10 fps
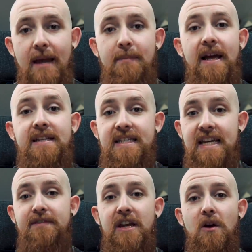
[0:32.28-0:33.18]
gameplay in
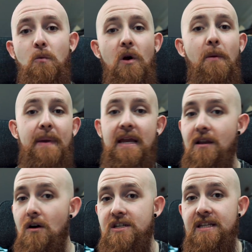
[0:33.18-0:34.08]
today's video will be
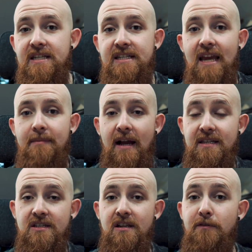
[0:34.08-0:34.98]
largely the same as
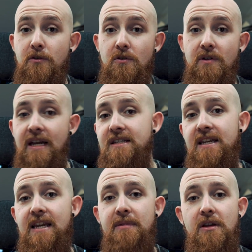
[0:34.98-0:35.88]
the stuff you saw
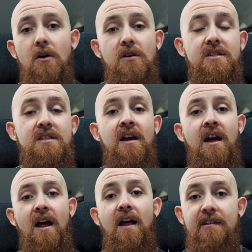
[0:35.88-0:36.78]
yesterday because
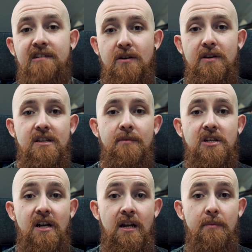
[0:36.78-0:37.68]
there is only so
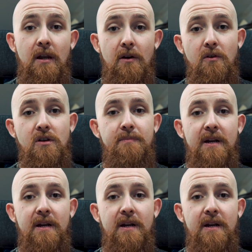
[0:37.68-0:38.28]
much I can upload,